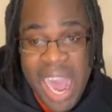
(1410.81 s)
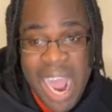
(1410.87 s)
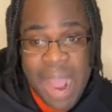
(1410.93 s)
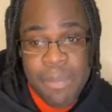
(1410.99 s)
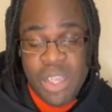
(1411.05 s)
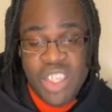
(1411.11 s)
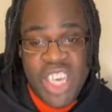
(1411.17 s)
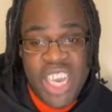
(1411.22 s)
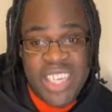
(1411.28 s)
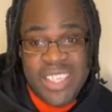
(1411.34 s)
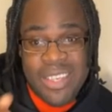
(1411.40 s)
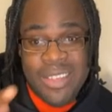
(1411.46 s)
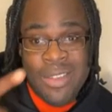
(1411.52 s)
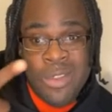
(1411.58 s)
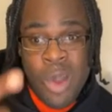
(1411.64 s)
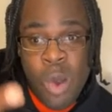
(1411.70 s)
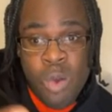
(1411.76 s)
I'm not
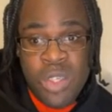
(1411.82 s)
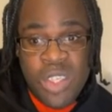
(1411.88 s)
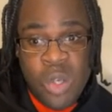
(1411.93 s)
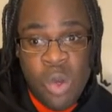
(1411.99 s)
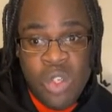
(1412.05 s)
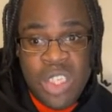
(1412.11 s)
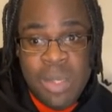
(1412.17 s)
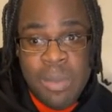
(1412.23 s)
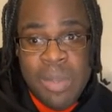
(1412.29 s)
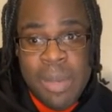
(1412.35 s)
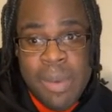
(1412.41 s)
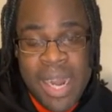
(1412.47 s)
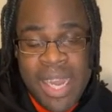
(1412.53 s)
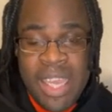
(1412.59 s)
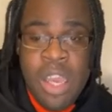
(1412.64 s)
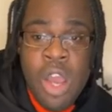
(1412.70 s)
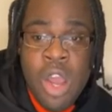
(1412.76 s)
chasing no social media
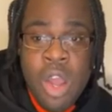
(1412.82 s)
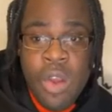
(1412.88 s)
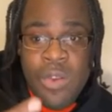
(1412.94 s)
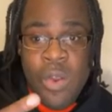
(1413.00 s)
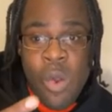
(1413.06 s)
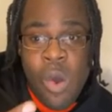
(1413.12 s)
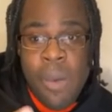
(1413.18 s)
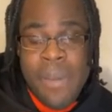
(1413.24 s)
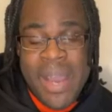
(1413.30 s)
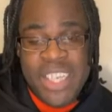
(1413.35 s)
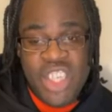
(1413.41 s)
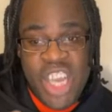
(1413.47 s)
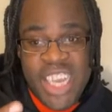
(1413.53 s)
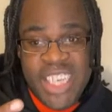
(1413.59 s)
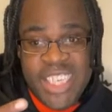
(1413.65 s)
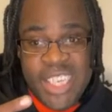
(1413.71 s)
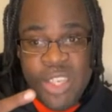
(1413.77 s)
money, nor am I
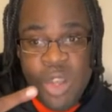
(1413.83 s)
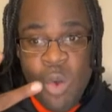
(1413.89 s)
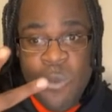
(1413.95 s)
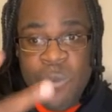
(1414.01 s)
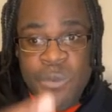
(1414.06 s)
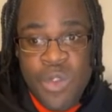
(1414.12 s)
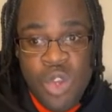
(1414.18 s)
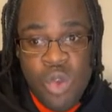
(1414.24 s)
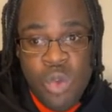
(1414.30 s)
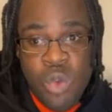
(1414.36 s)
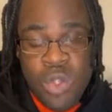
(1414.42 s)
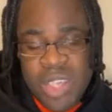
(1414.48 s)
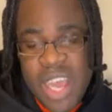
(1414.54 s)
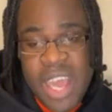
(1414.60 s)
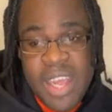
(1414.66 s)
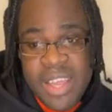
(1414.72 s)
chasing no views.